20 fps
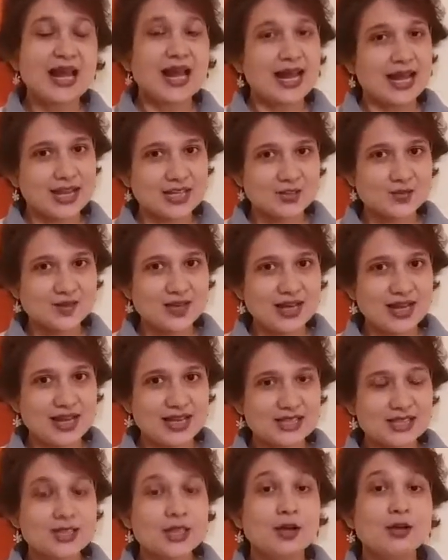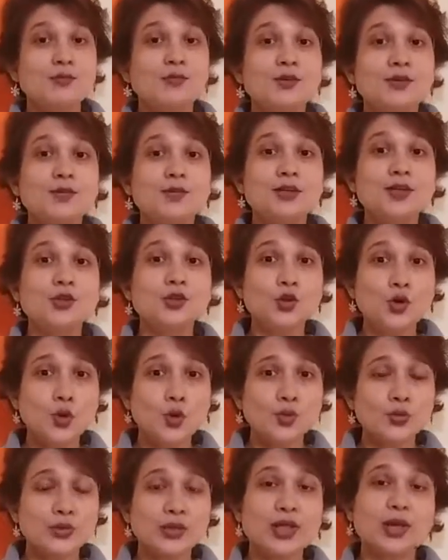as well as we will
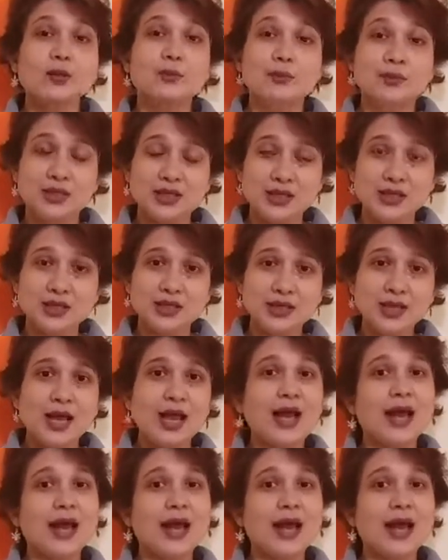know their meaning